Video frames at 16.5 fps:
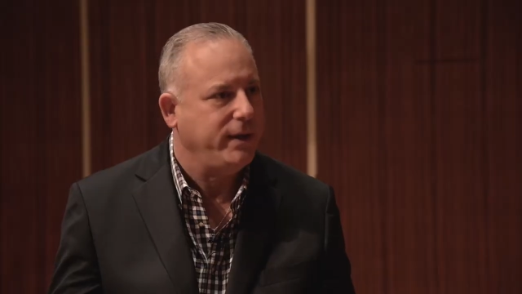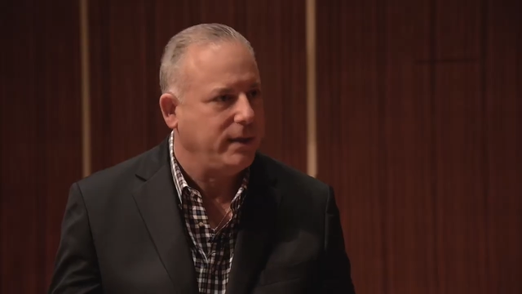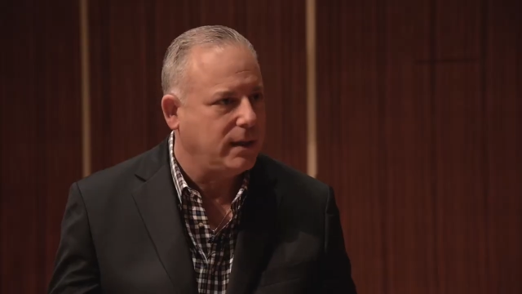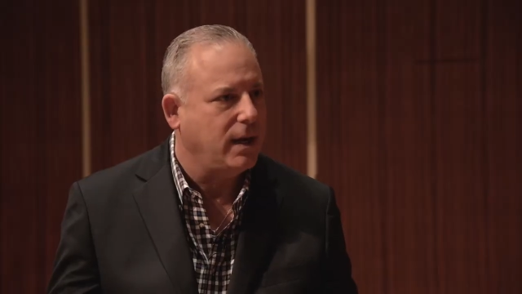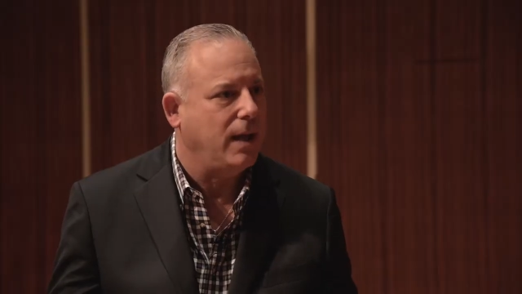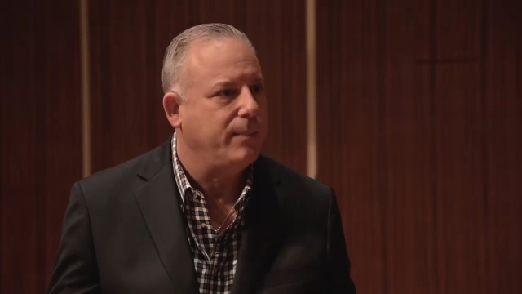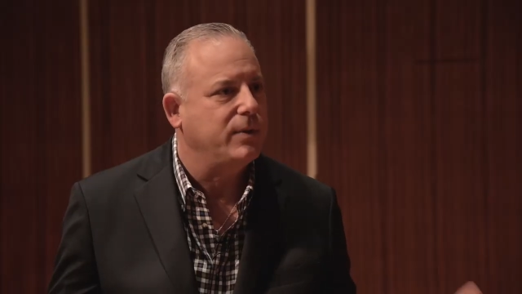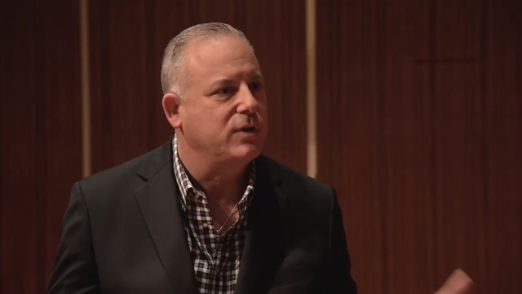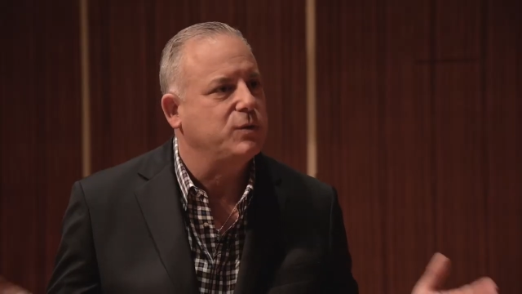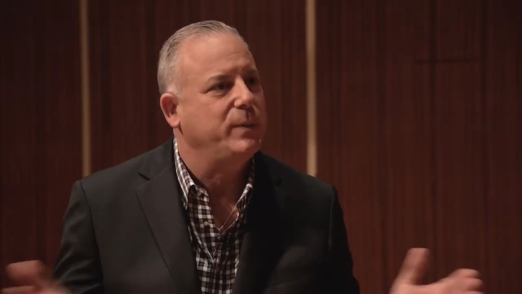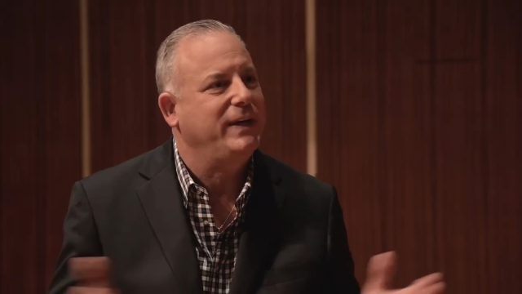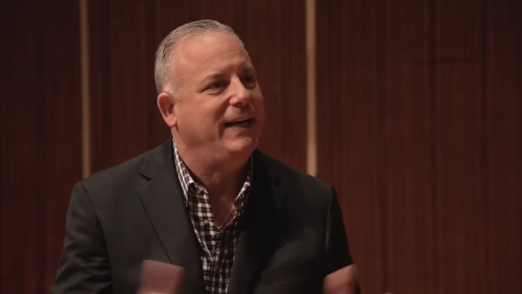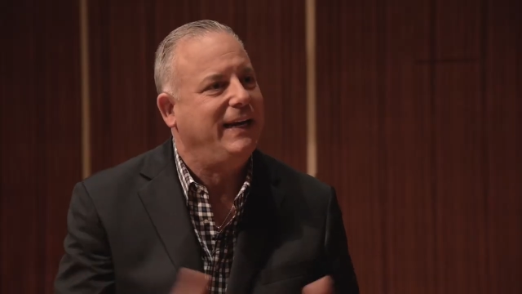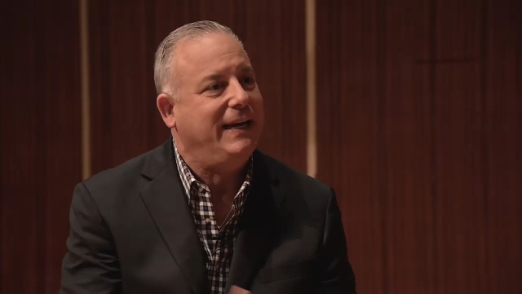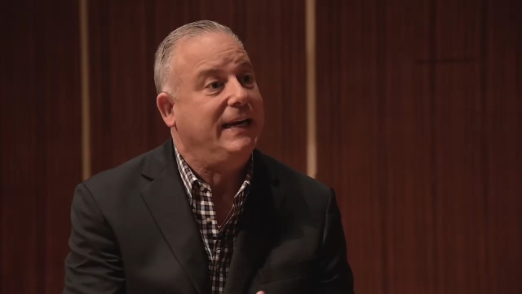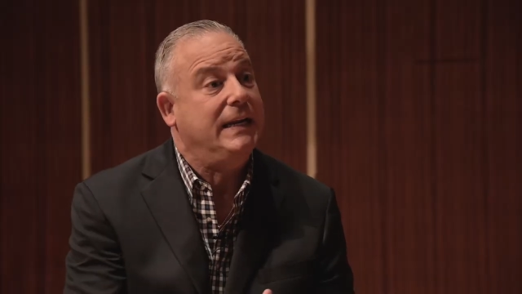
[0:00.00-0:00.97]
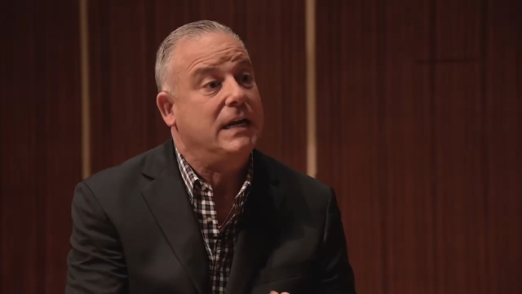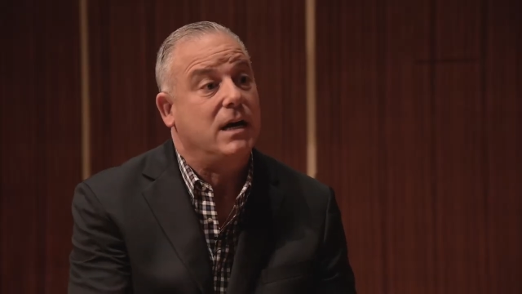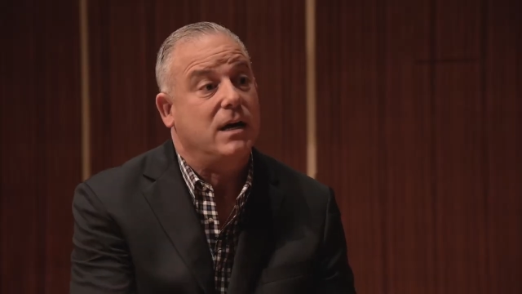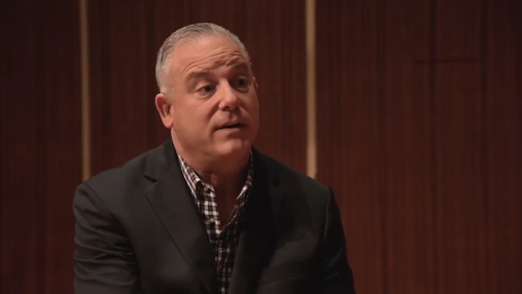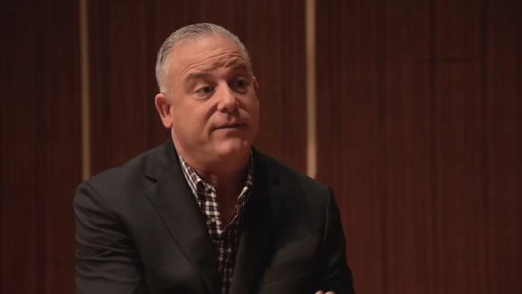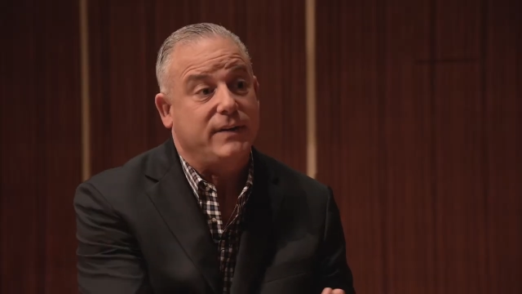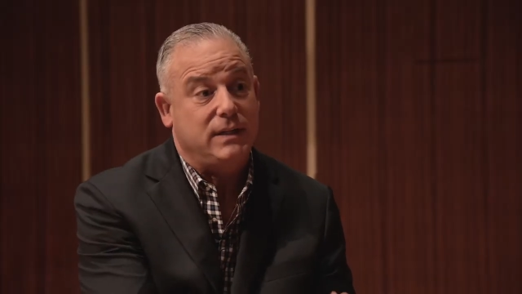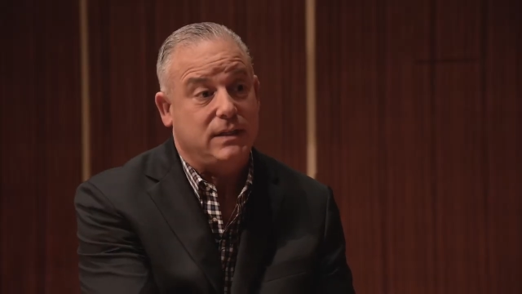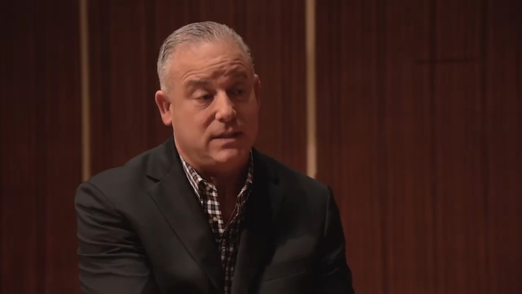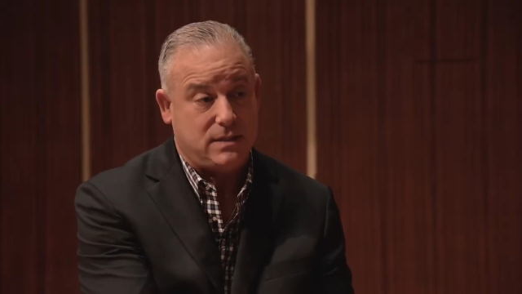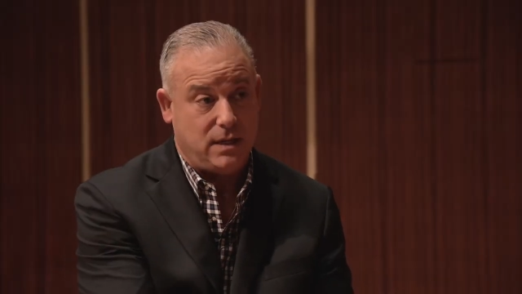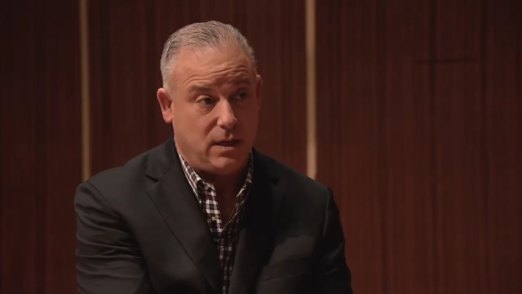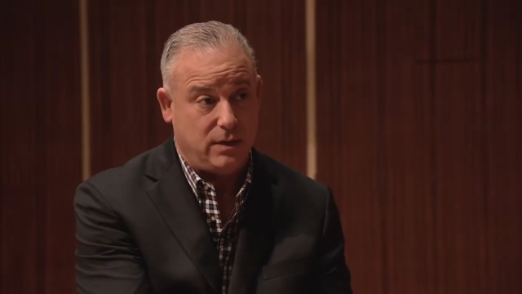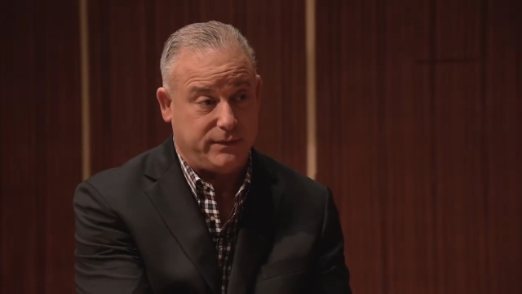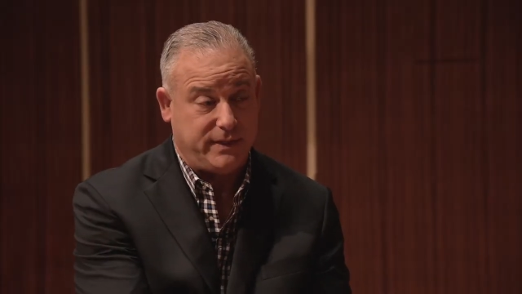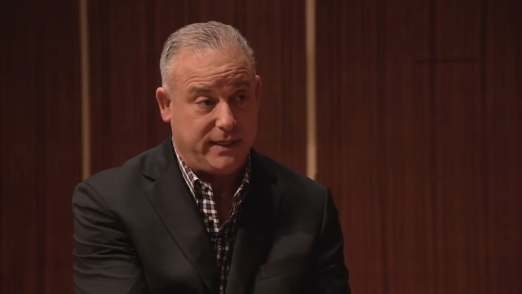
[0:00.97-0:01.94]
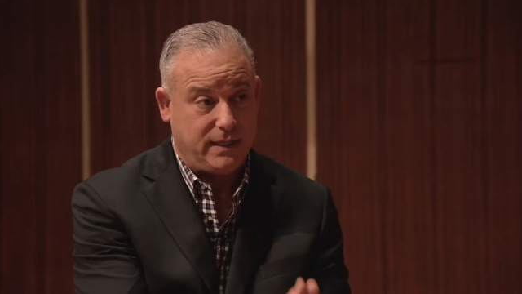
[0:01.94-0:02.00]
an accomplishment in and of
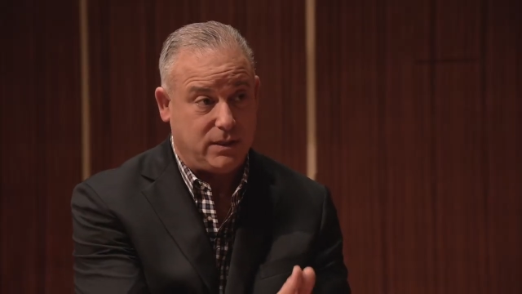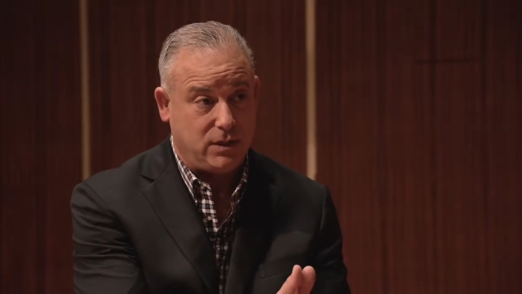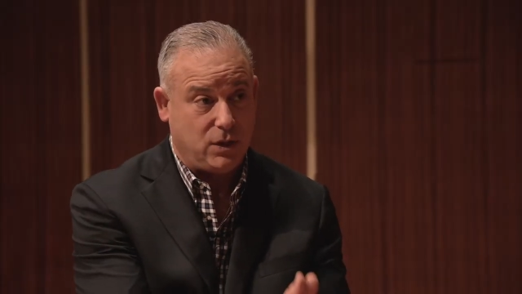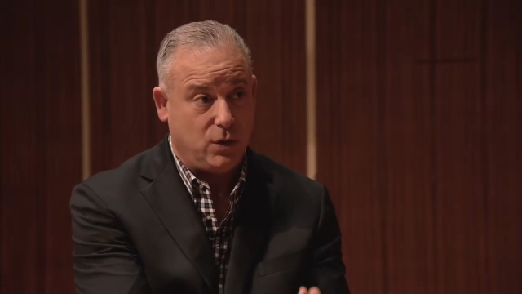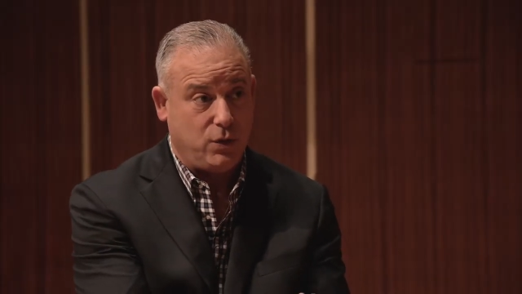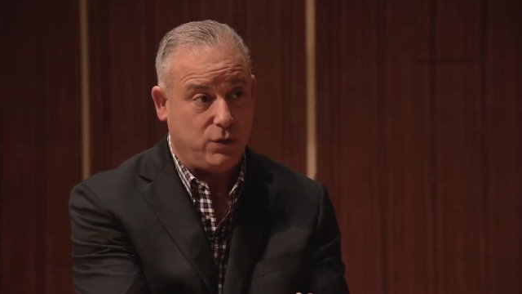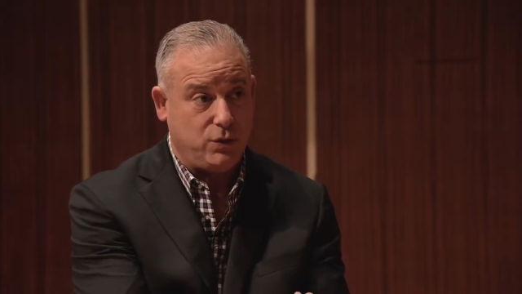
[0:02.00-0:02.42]
itself to get to go to